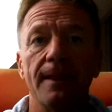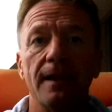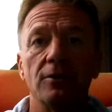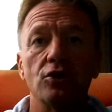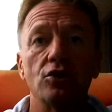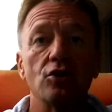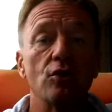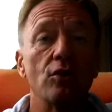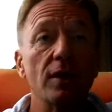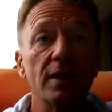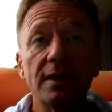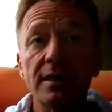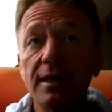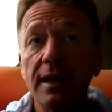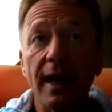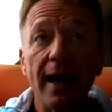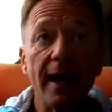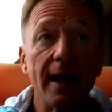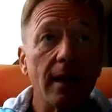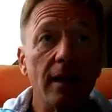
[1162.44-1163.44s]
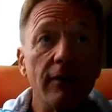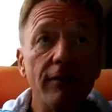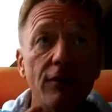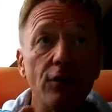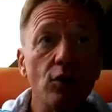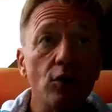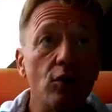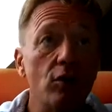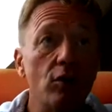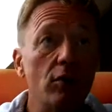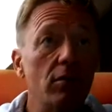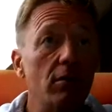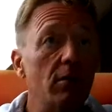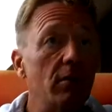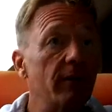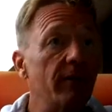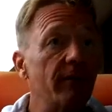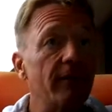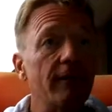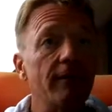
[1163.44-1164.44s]
So it's like if
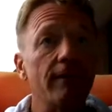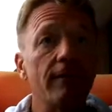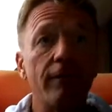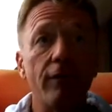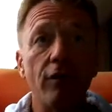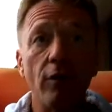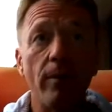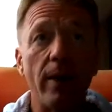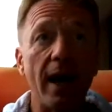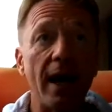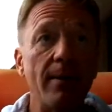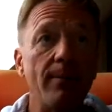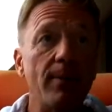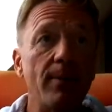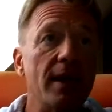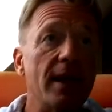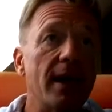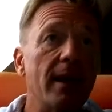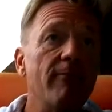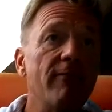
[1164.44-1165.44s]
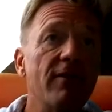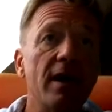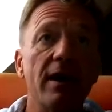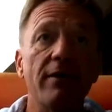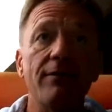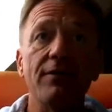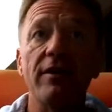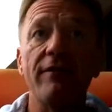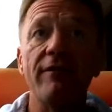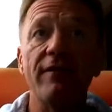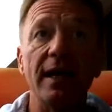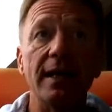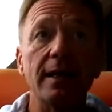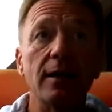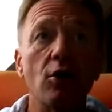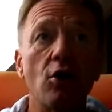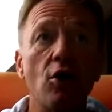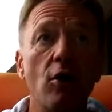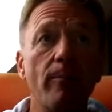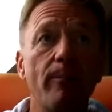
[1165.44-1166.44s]
you, from I B M, we have the weather
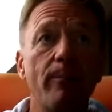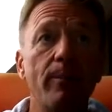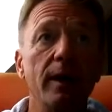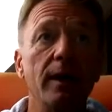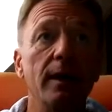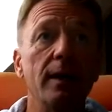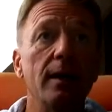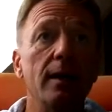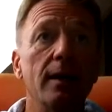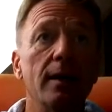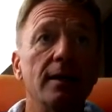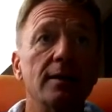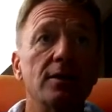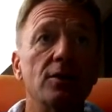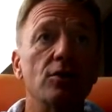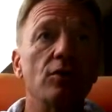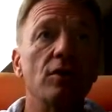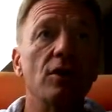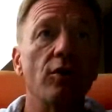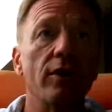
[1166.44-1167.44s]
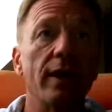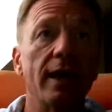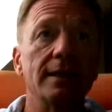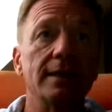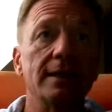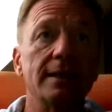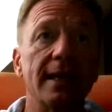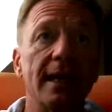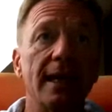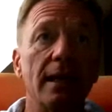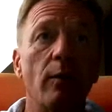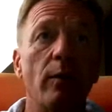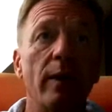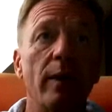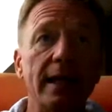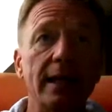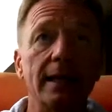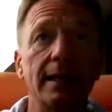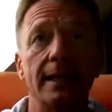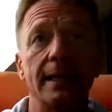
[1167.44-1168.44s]
company, yeah, so you can sell
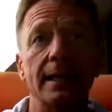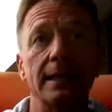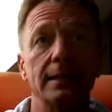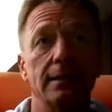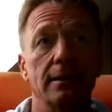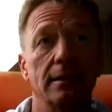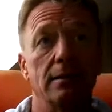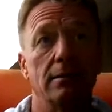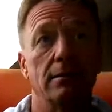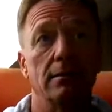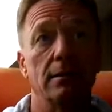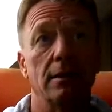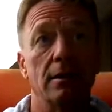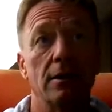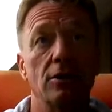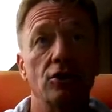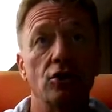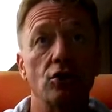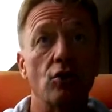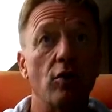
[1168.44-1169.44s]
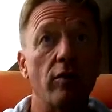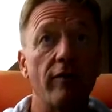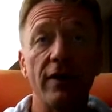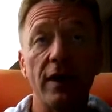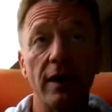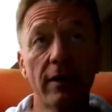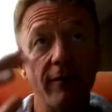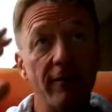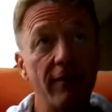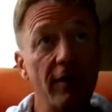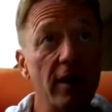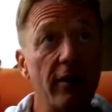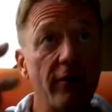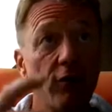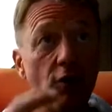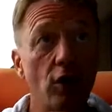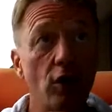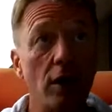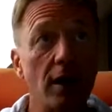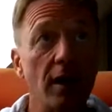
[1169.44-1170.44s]
weather data. So we, we are
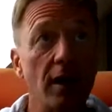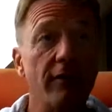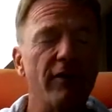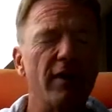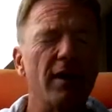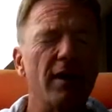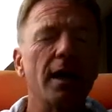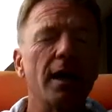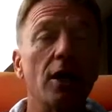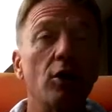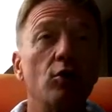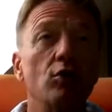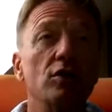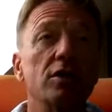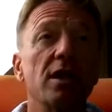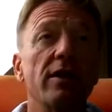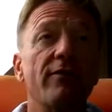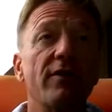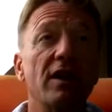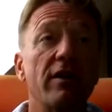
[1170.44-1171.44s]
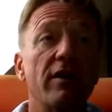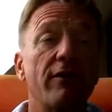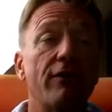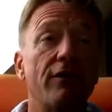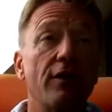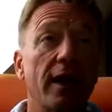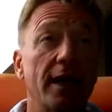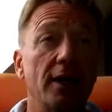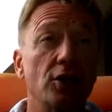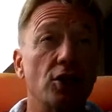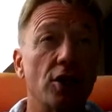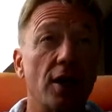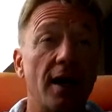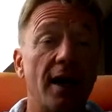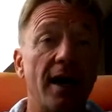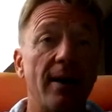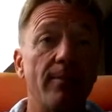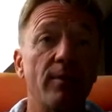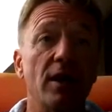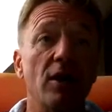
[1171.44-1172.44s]
working very closely with the French
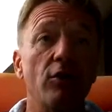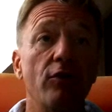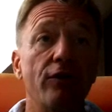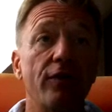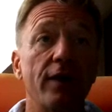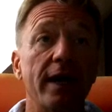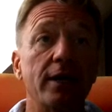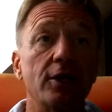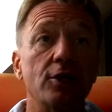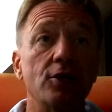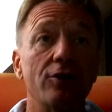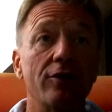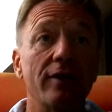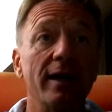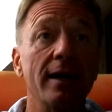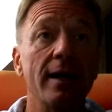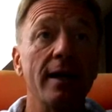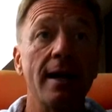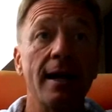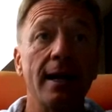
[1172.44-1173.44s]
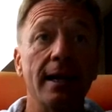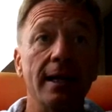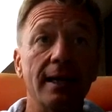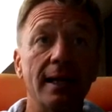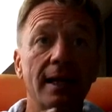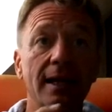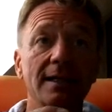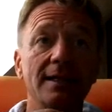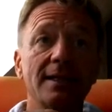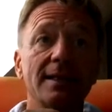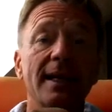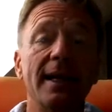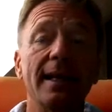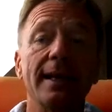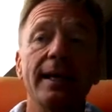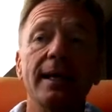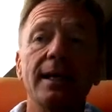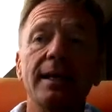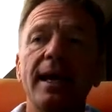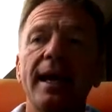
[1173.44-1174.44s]
car manufacturing. They are
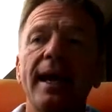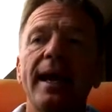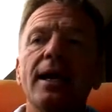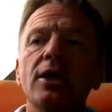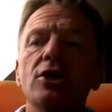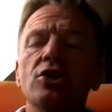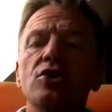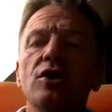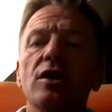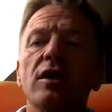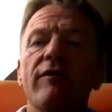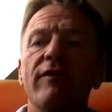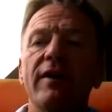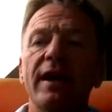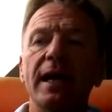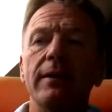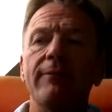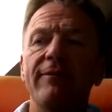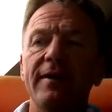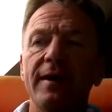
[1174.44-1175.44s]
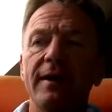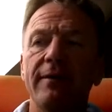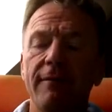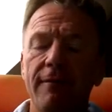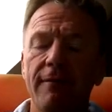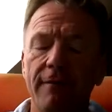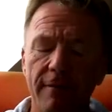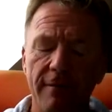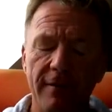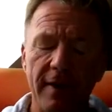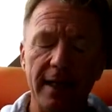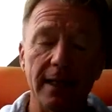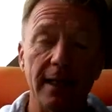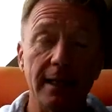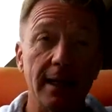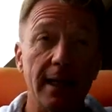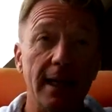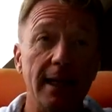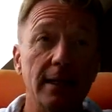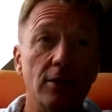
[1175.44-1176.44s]
selling the actual we, we, weather
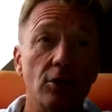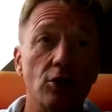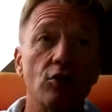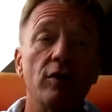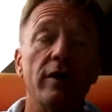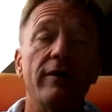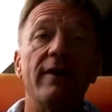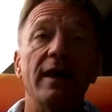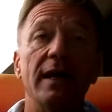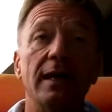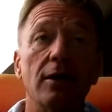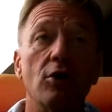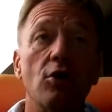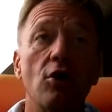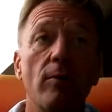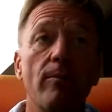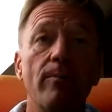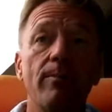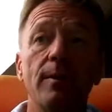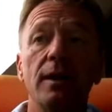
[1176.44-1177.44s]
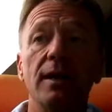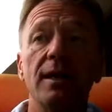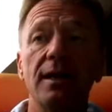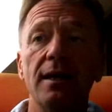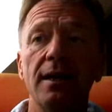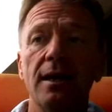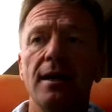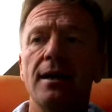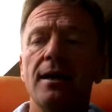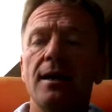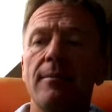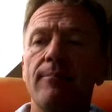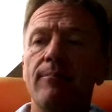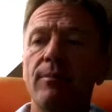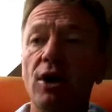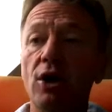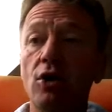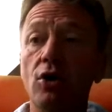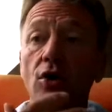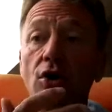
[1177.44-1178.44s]
data to a weather company
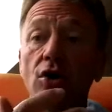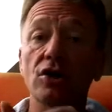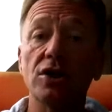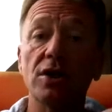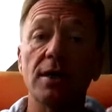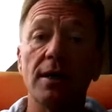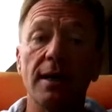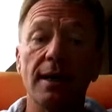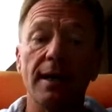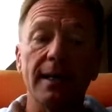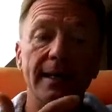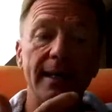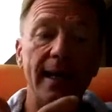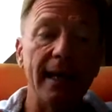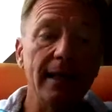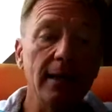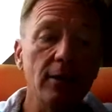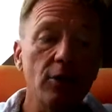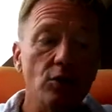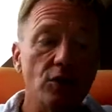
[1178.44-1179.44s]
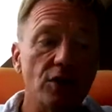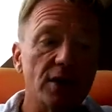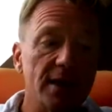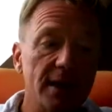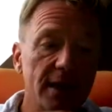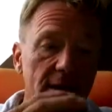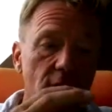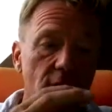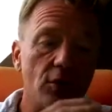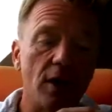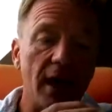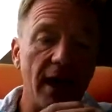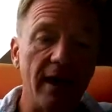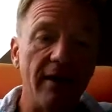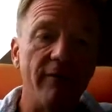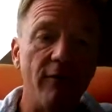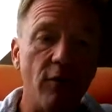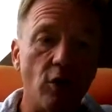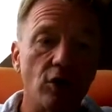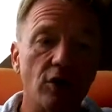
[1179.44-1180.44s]
because then you see,
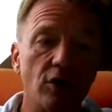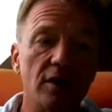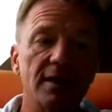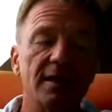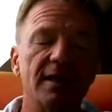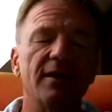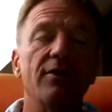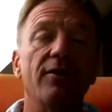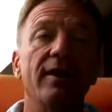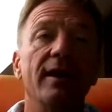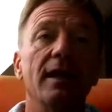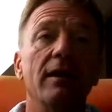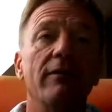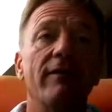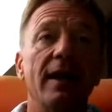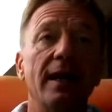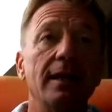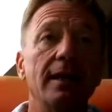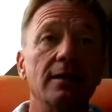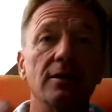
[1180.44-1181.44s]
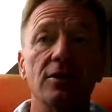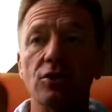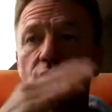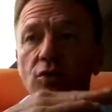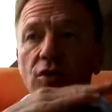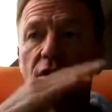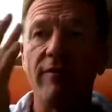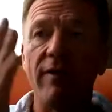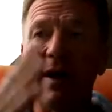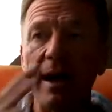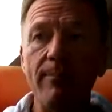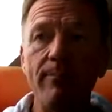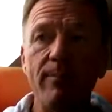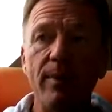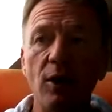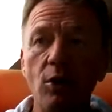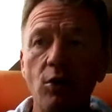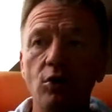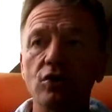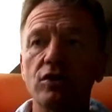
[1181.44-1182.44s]
okay, what is the real weather? So the
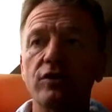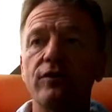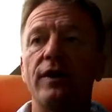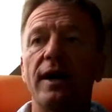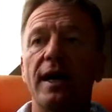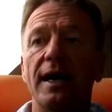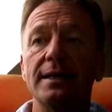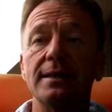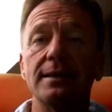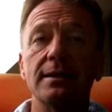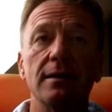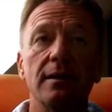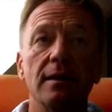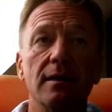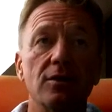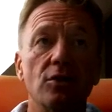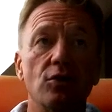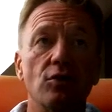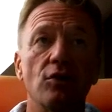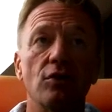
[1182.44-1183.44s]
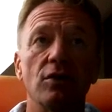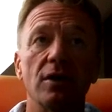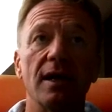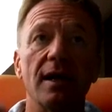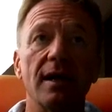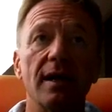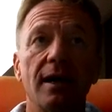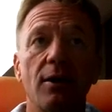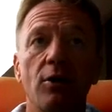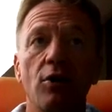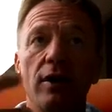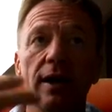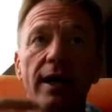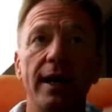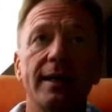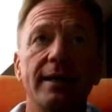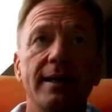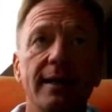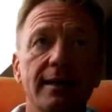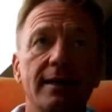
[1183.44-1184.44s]
Viper goes fast, yeah, so they are
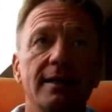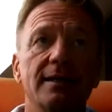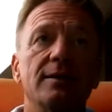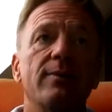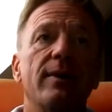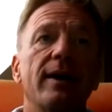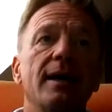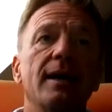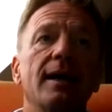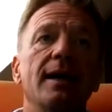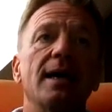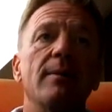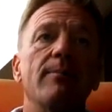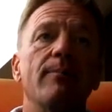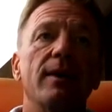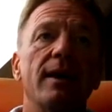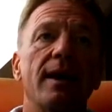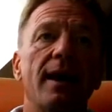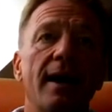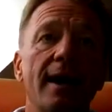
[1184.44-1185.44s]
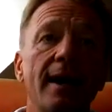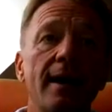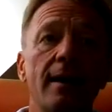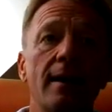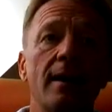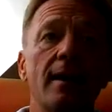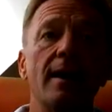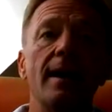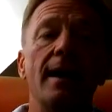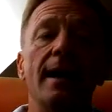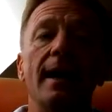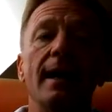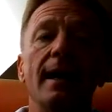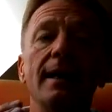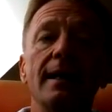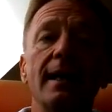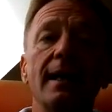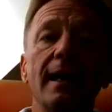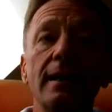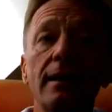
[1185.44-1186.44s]
collecting this via A P I.
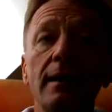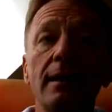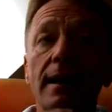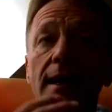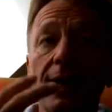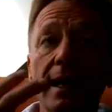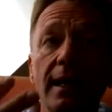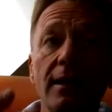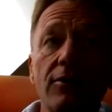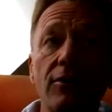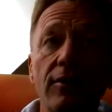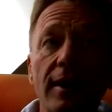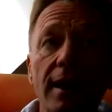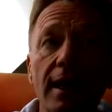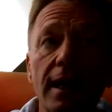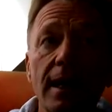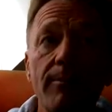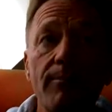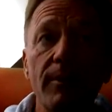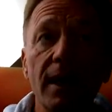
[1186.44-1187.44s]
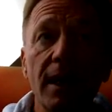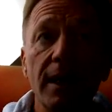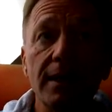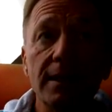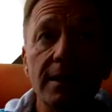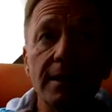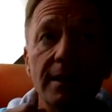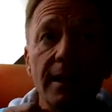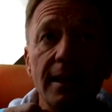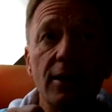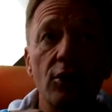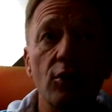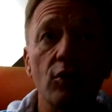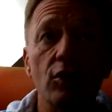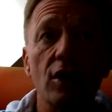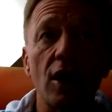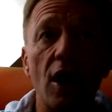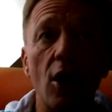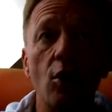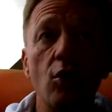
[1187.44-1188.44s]
And then it really means that you
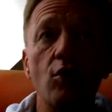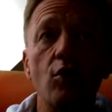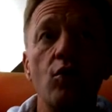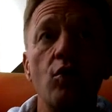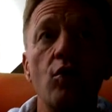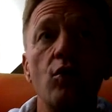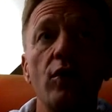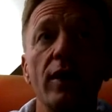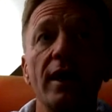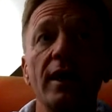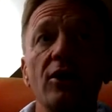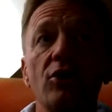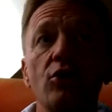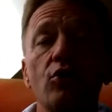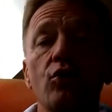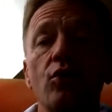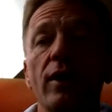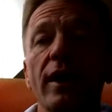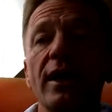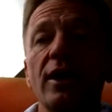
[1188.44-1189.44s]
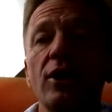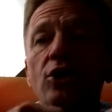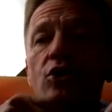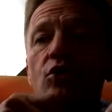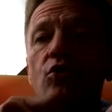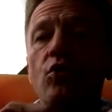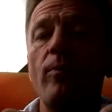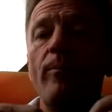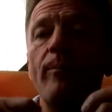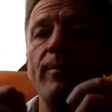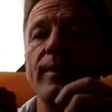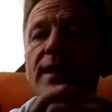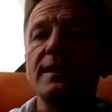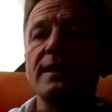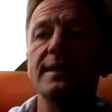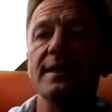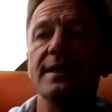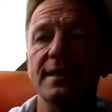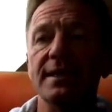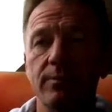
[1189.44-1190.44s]
now go into a new
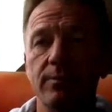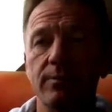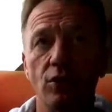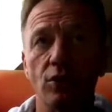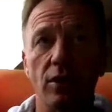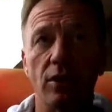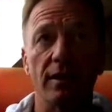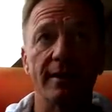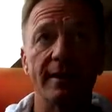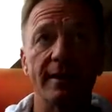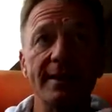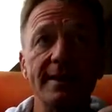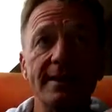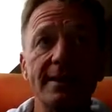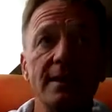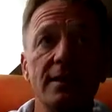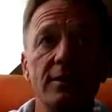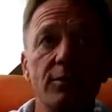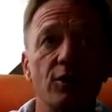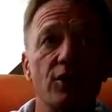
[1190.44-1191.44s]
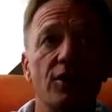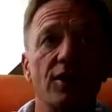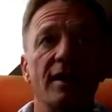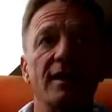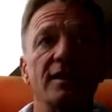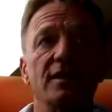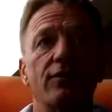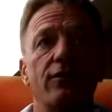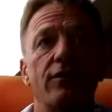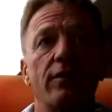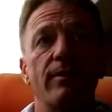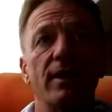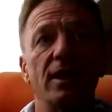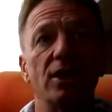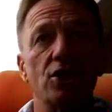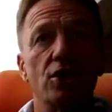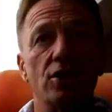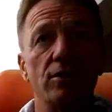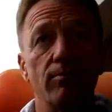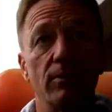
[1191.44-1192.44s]
business model. This is what
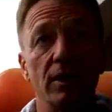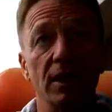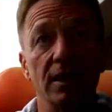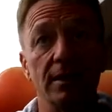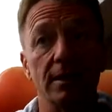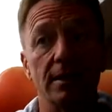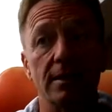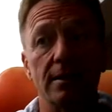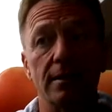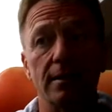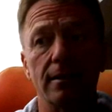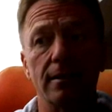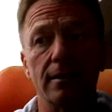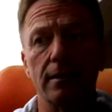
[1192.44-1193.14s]
transformation means.